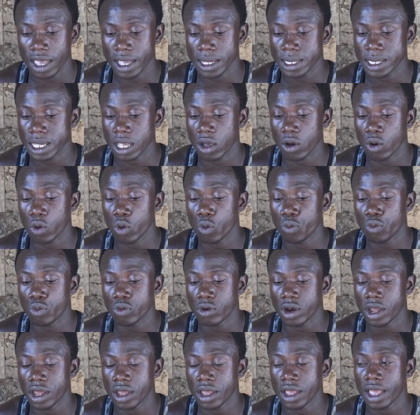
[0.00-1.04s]
As I
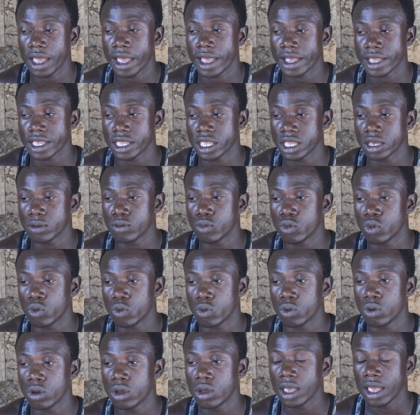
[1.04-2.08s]
open a
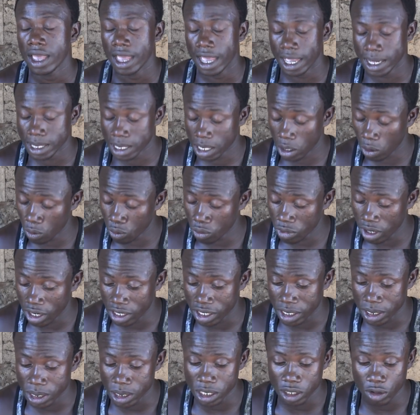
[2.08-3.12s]
cable, as I open a
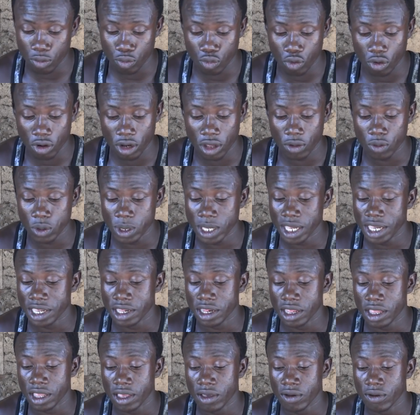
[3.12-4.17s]
they see the problem say
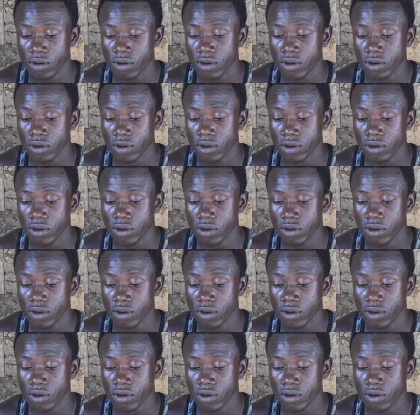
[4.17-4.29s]
it.